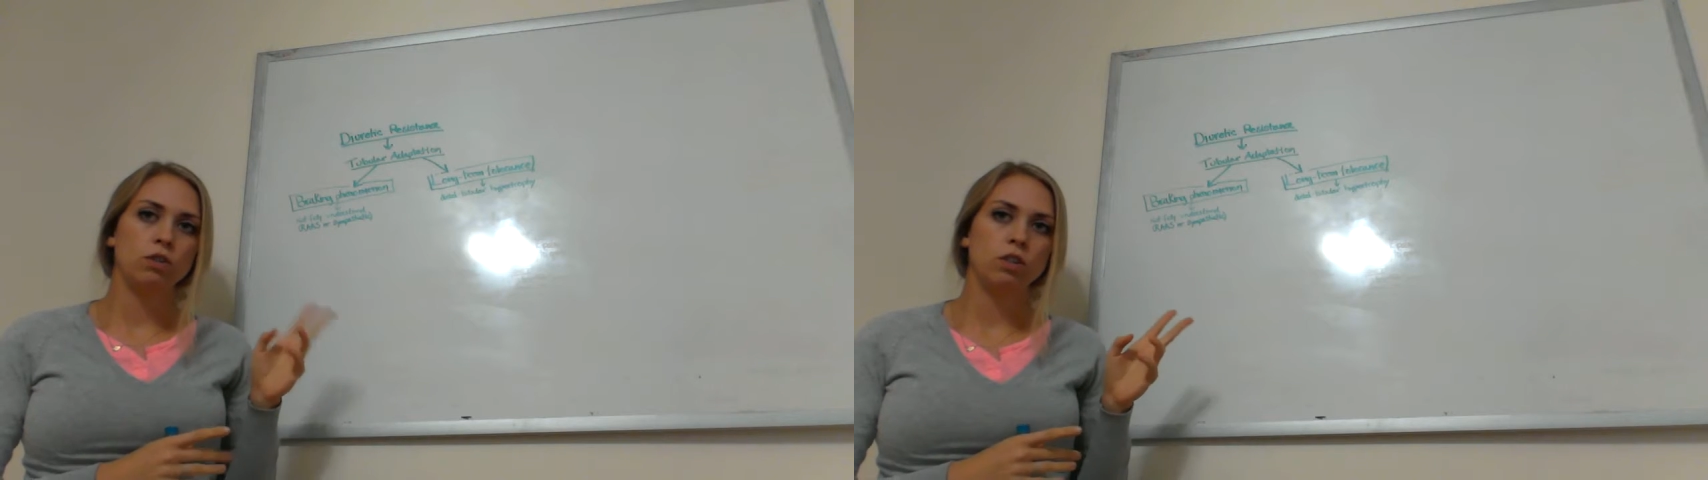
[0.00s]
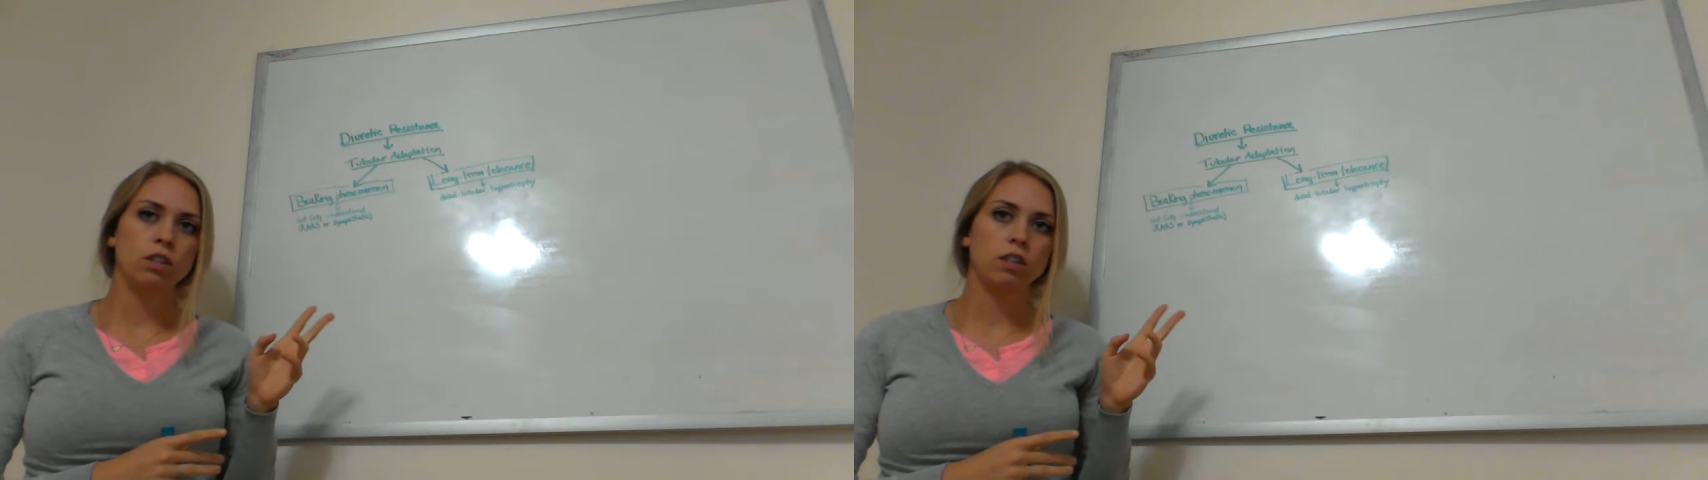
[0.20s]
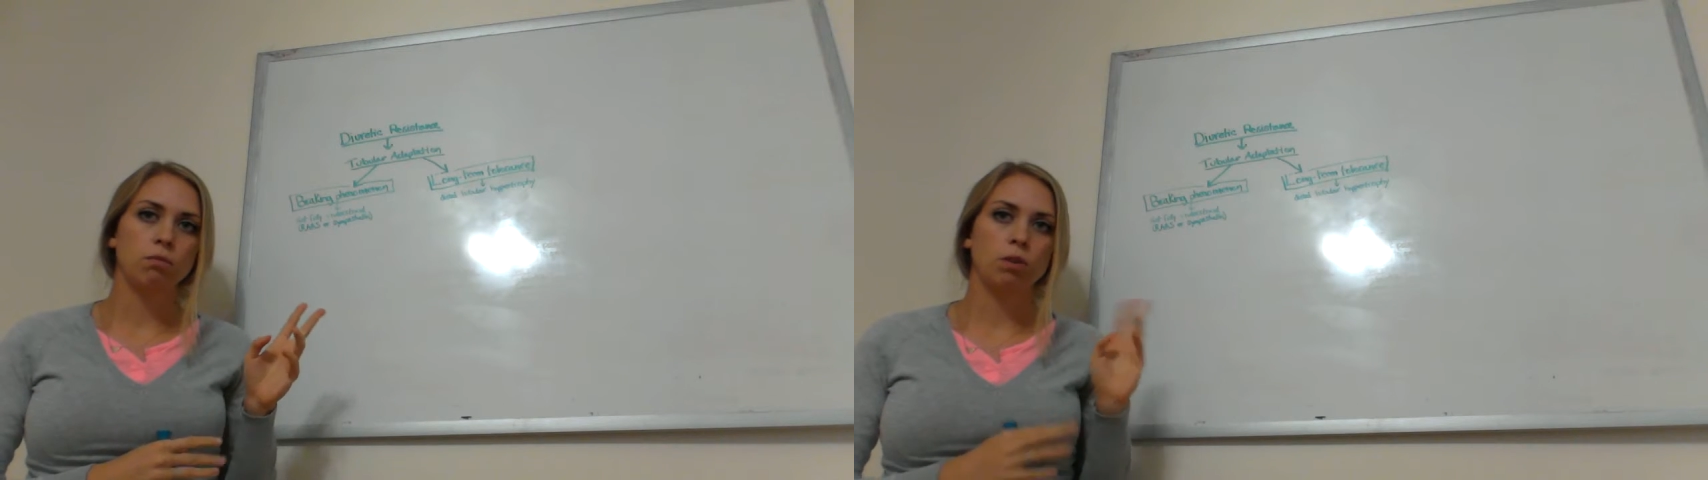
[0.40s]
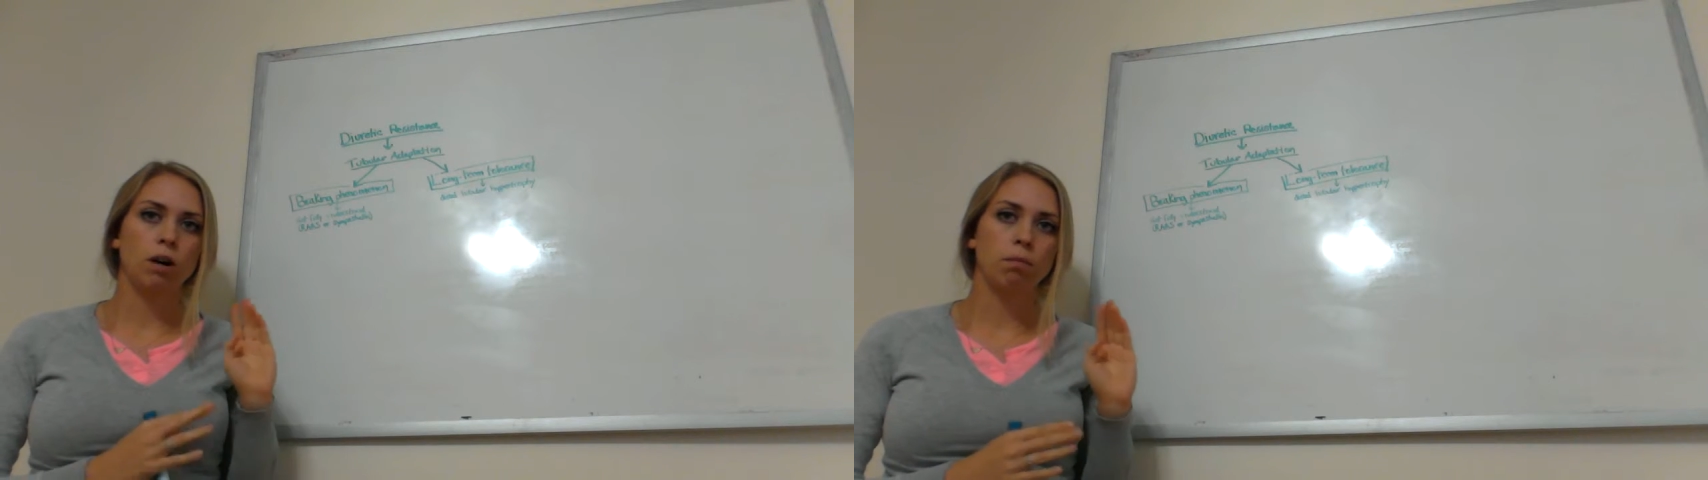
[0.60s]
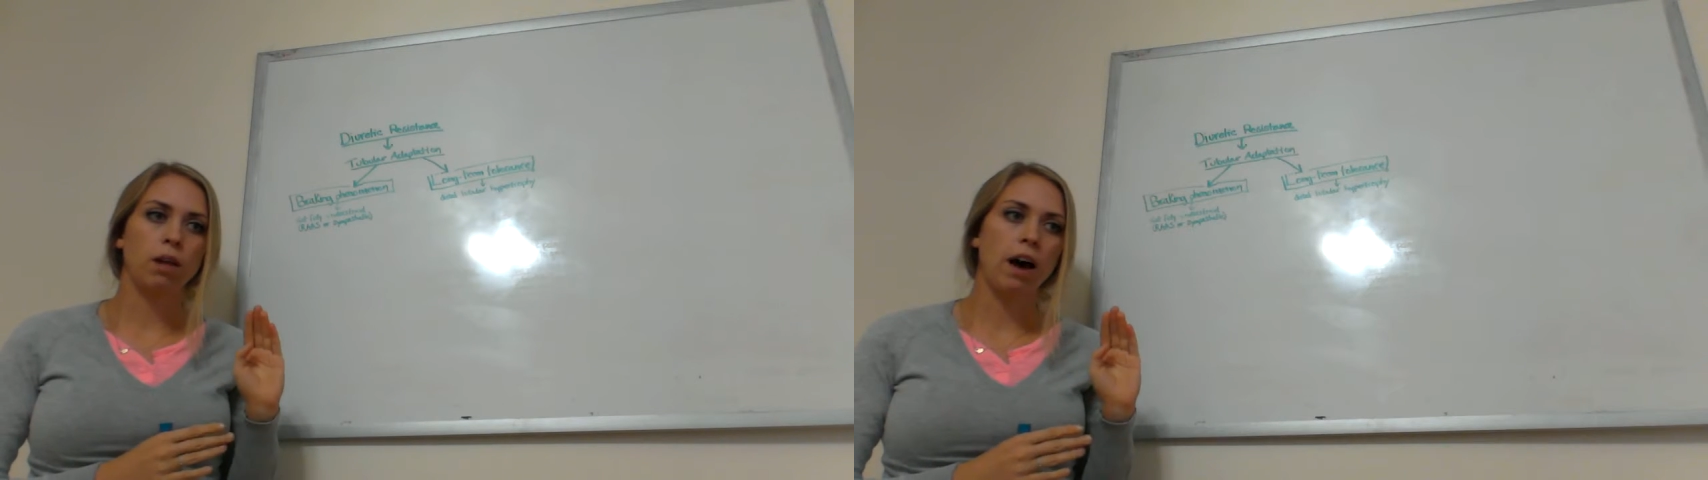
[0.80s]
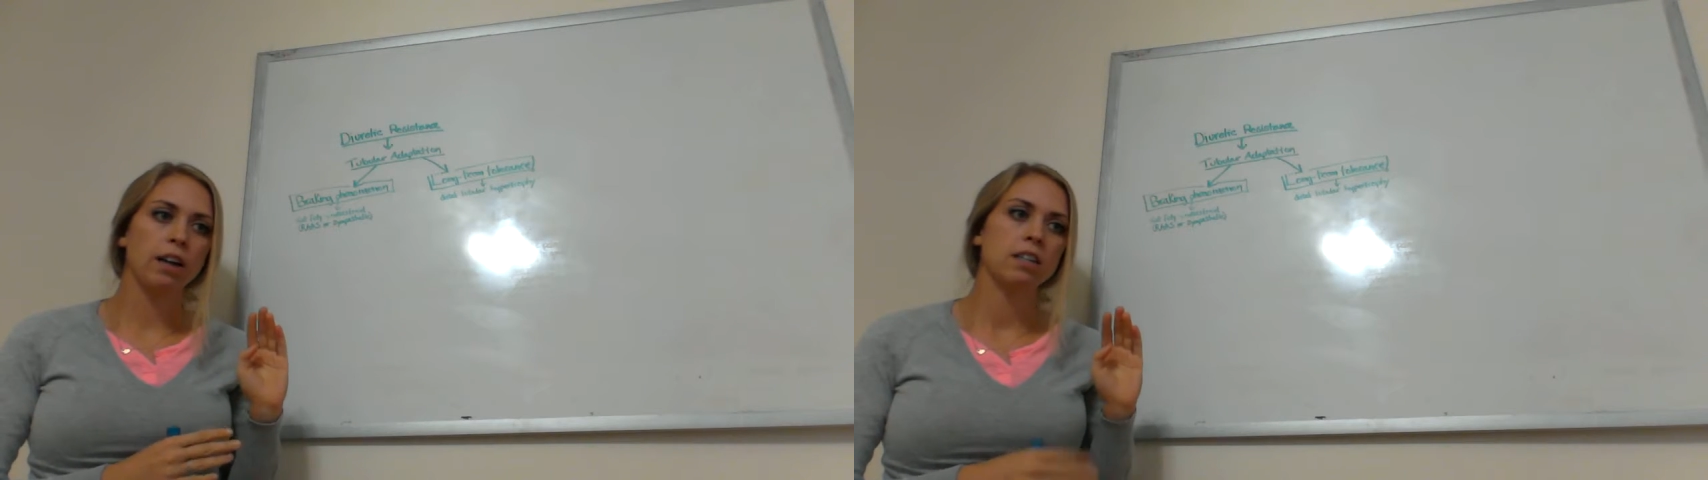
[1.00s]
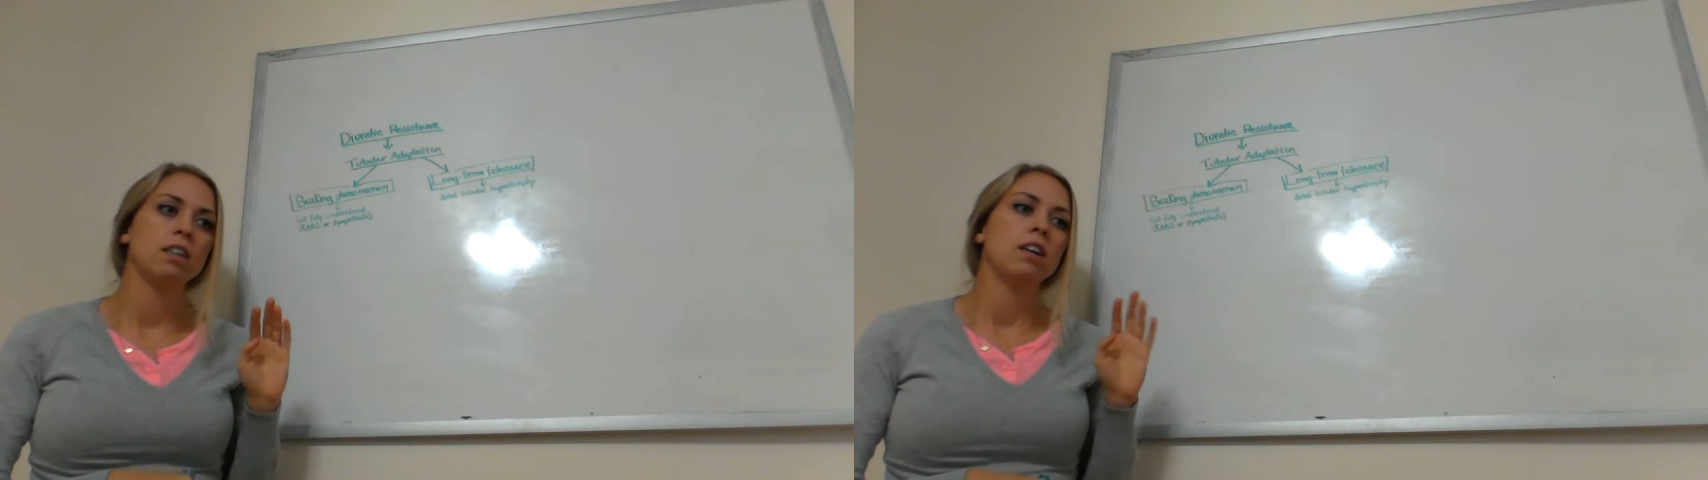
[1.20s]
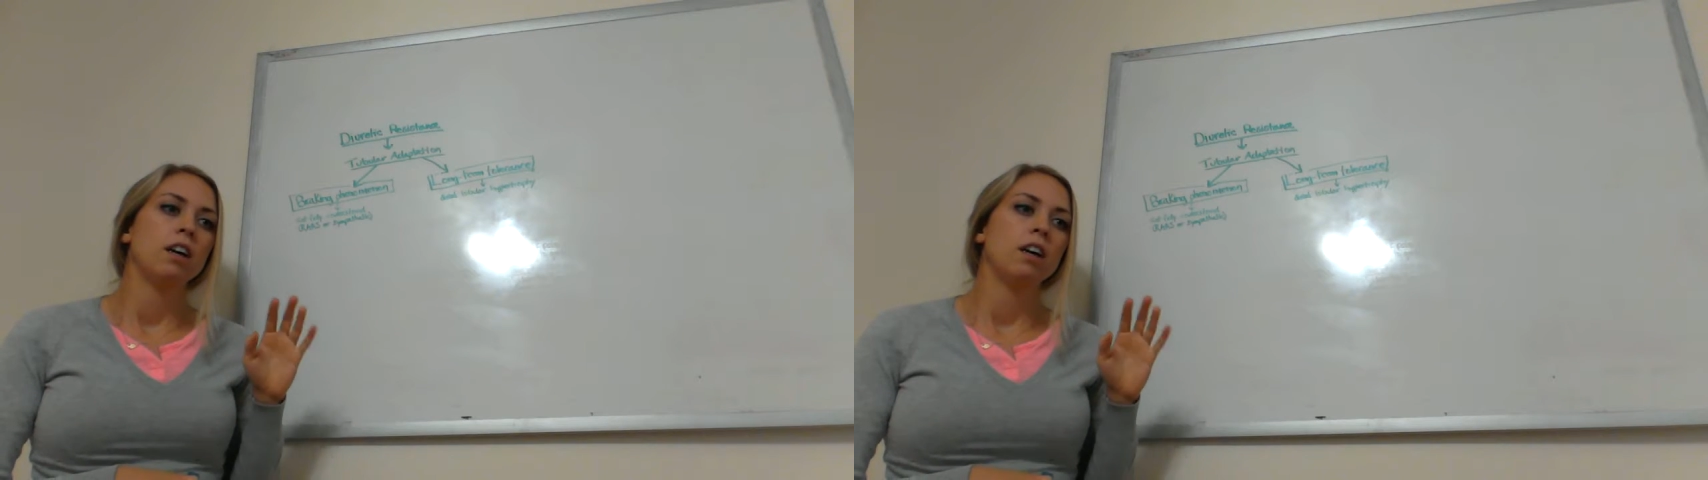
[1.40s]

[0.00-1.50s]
two systems are blocked,